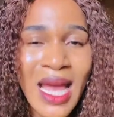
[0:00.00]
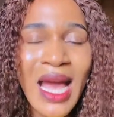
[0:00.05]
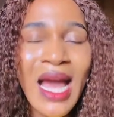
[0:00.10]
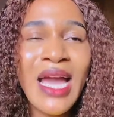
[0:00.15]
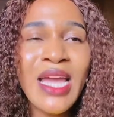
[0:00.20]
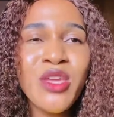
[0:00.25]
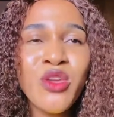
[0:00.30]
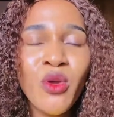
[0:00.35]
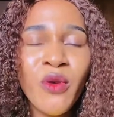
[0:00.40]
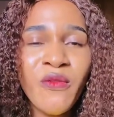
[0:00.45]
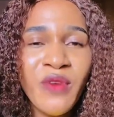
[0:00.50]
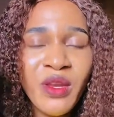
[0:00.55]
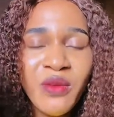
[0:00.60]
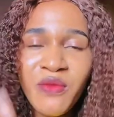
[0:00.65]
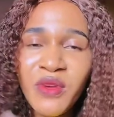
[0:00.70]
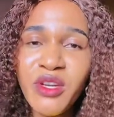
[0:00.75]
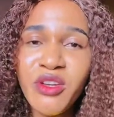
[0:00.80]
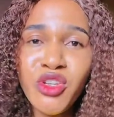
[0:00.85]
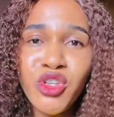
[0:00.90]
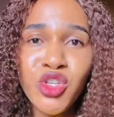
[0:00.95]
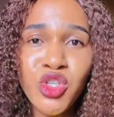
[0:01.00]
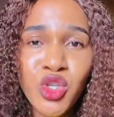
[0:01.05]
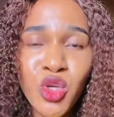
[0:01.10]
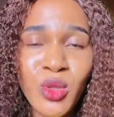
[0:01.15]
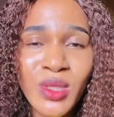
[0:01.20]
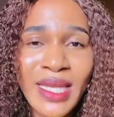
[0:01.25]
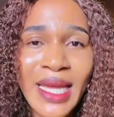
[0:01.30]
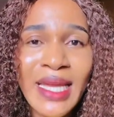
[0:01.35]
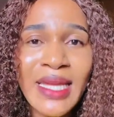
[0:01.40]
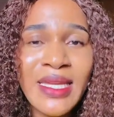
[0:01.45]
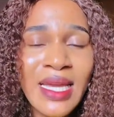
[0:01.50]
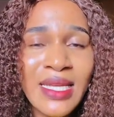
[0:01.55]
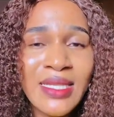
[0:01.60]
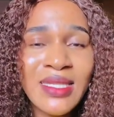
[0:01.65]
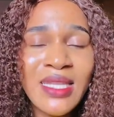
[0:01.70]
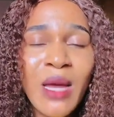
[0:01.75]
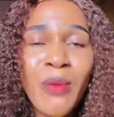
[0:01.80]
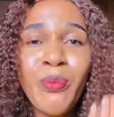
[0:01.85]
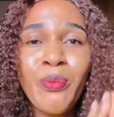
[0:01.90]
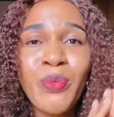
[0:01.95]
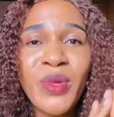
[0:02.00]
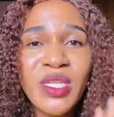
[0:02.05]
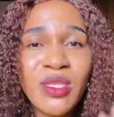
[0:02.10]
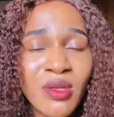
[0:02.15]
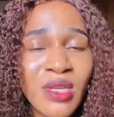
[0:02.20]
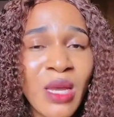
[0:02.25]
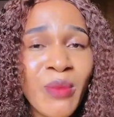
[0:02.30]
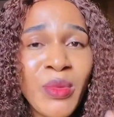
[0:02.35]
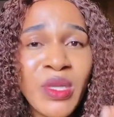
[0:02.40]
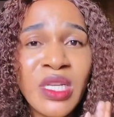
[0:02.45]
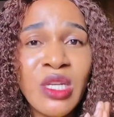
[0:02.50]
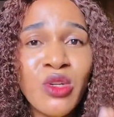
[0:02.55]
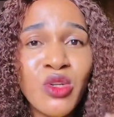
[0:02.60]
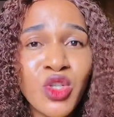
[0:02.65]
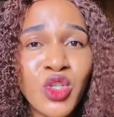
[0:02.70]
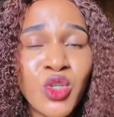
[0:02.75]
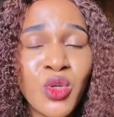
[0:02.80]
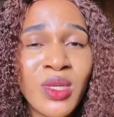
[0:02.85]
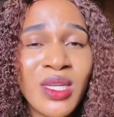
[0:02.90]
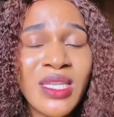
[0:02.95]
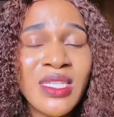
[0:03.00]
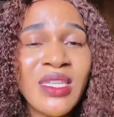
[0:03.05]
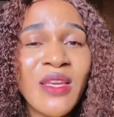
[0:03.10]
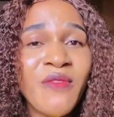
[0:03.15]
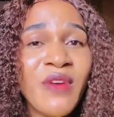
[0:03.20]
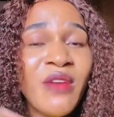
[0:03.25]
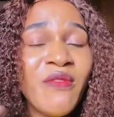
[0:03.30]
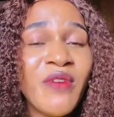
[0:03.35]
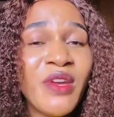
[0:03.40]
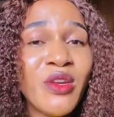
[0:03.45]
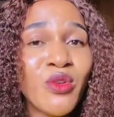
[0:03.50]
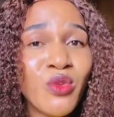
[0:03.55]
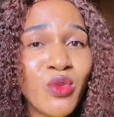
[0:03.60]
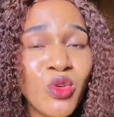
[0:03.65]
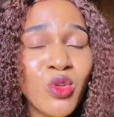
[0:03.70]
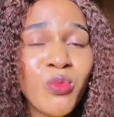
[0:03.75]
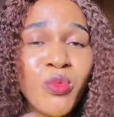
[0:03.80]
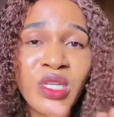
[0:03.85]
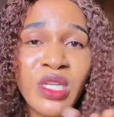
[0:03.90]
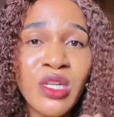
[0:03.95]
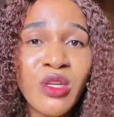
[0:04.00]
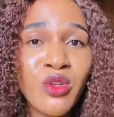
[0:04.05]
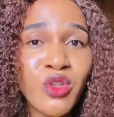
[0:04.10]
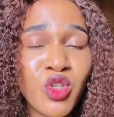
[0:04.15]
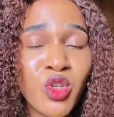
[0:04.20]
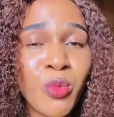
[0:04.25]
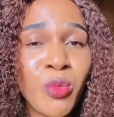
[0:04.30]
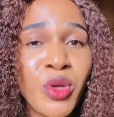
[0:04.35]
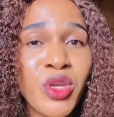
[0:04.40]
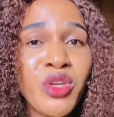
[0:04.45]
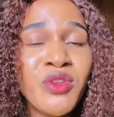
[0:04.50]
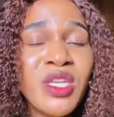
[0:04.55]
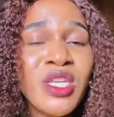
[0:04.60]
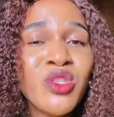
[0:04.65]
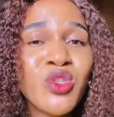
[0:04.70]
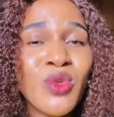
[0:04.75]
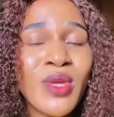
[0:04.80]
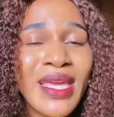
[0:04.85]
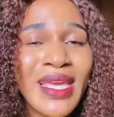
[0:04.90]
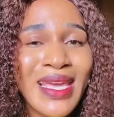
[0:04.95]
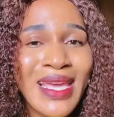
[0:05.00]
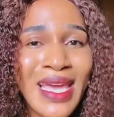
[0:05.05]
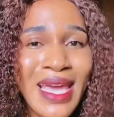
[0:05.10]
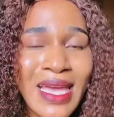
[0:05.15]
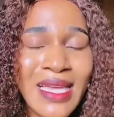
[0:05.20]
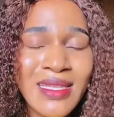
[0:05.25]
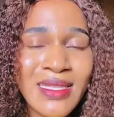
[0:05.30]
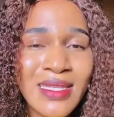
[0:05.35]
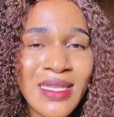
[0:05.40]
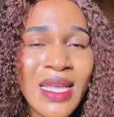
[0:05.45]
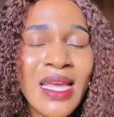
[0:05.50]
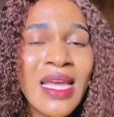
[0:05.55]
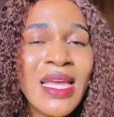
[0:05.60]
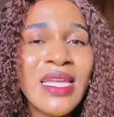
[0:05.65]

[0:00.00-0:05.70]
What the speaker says: and you're very sure that yes, that particular body lotion is a very good body lotion, but you need to enhance